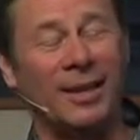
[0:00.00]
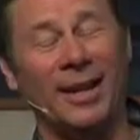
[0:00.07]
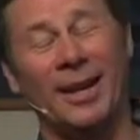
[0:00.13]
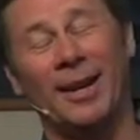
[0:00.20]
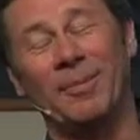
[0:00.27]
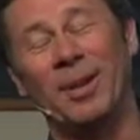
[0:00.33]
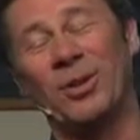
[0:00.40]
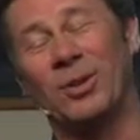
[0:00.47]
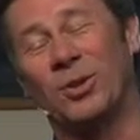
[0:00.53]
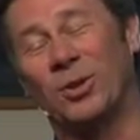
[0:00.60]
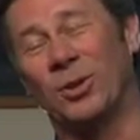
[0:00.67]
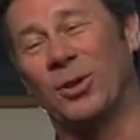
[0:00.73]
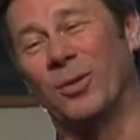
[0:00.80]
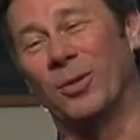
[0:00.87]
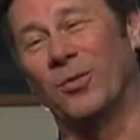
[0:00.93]
Now, I'm not so
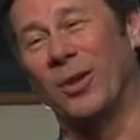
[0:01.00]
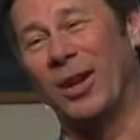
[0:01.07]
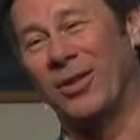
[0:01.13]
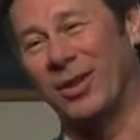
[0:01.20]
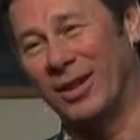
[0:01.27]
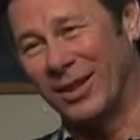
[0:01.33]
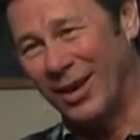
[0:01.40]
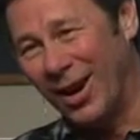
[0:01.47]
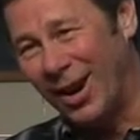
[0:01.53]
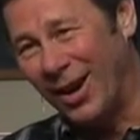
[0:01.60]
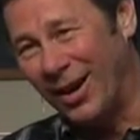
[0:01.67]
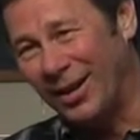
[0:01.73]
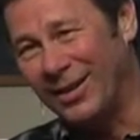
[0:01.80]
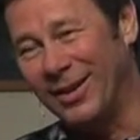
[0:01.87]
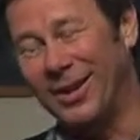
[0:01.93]
sure it was faith in
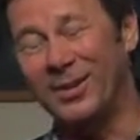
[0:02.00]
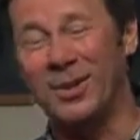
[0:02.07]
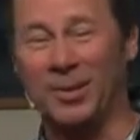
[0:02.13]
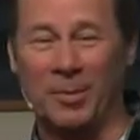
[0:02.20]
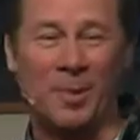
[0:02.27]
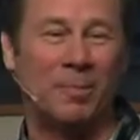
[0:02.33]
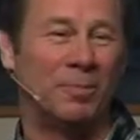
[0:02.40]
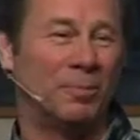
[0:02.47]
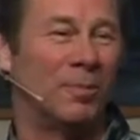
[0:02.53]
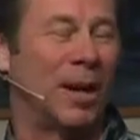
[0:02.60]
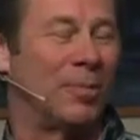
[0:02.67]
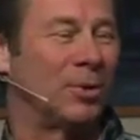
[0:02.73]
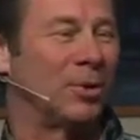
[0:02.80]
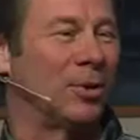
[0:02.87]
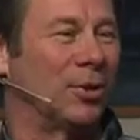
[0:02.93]
God. Uh, some of them,
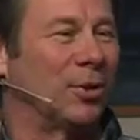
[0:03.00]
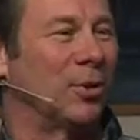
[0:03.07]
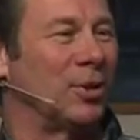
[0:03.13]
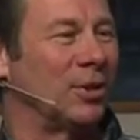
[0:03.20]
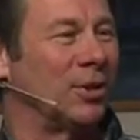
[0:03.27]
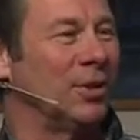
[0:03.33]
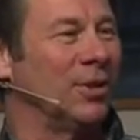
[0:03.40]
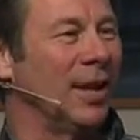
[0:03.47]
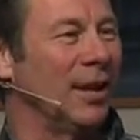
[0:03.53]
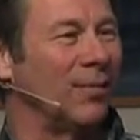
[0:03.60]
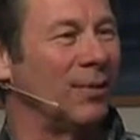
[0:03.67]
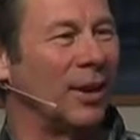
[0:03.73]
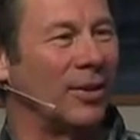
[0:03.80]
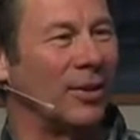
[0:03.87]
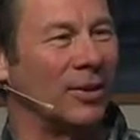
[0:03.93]
I'm sure, are Christians. They
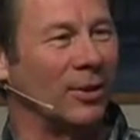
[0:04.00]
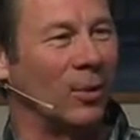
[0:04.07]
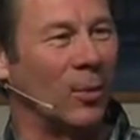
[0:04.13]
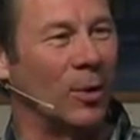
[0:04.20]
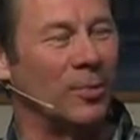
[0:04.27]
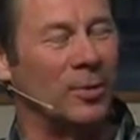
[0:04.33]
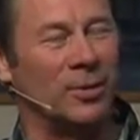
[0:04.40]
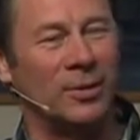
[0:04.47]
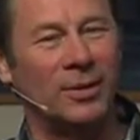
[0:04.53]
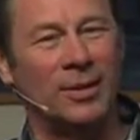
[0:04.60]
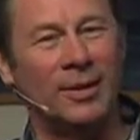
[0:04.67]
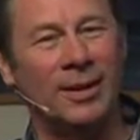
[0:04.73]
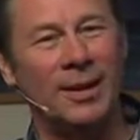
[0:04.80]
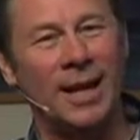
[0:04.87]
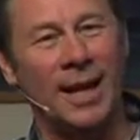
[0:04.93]
had faith in the Lord, but
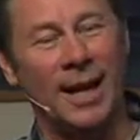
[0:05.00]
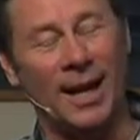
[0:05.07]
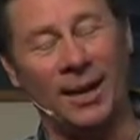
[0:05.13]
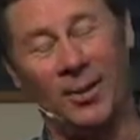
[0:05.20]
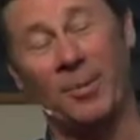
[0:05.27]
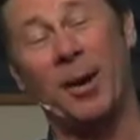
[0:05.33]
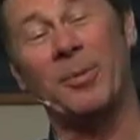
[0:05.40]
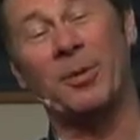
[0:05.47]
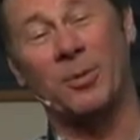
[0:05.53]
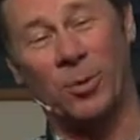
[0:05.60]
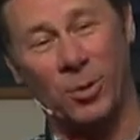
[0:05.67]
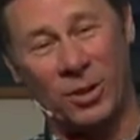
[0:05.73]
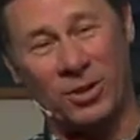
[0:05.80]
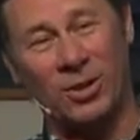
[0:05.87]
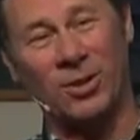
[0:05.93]
uh, there were probably some
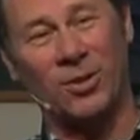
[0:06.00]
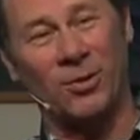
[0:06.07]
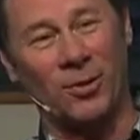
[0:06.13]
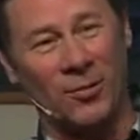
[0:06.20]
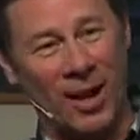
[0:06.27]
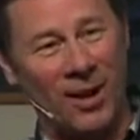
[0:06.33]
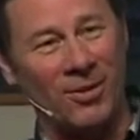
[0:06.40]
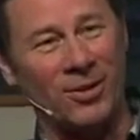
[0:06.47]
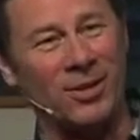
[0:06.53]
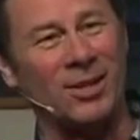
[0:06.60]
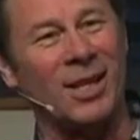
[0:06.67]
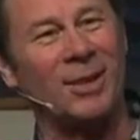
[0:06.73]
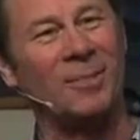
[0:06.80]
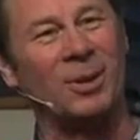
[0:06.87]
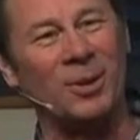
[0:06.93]
Christians on the Falcons
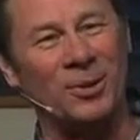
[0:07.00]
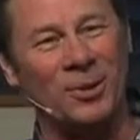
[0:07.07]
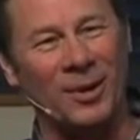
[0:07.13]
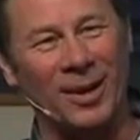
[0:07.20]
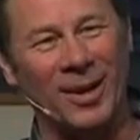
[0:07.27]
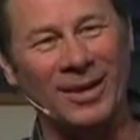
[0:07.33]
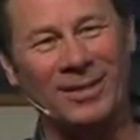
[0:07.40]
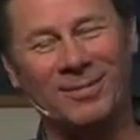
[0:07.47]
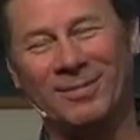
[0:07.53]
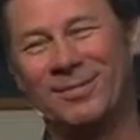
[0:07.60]
team, too, right?